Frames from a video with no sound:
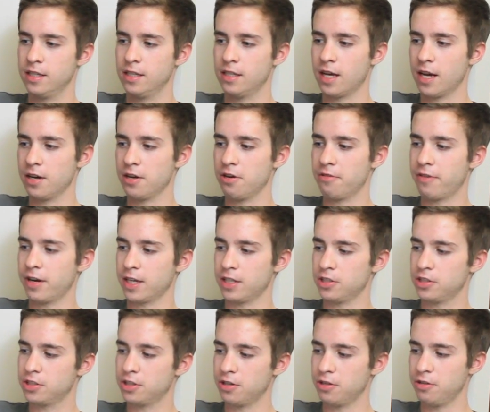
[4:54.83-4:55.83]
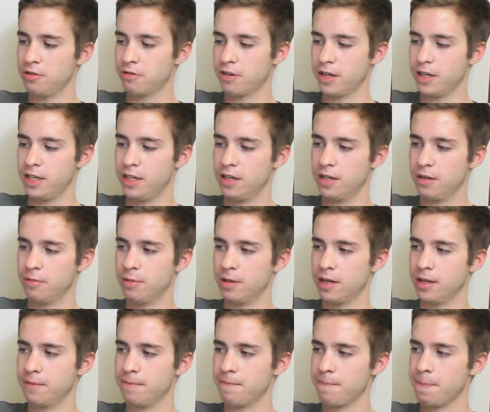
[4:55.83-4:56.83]
I don't know if I can show you right here,
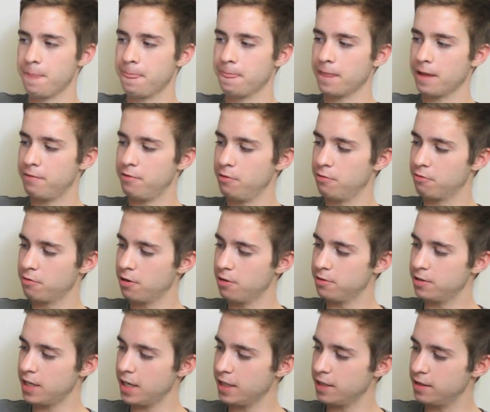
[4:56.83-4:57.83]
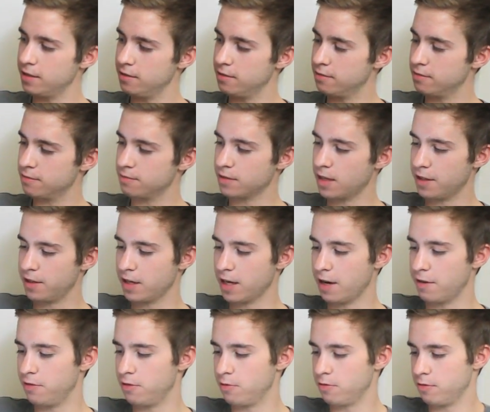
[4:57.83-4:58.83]
but if you rotate, I think I
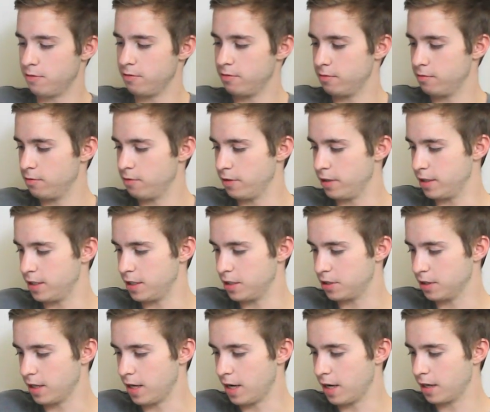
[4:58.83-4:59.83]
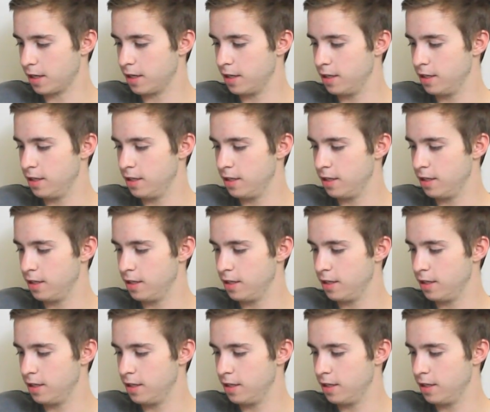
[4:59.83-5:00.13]
have an orientation lock.